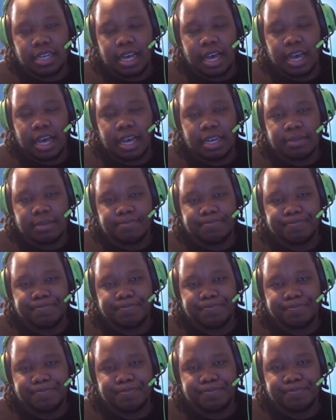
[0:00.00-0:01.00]
um,
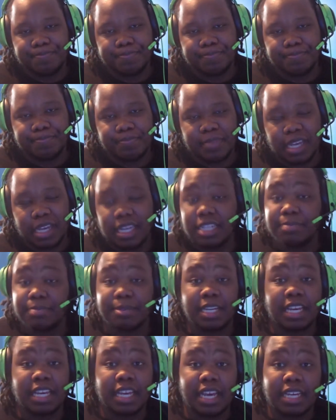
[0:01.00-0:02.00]
it's
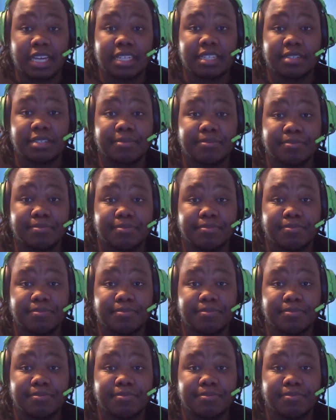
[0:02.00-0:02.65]
been it, guys.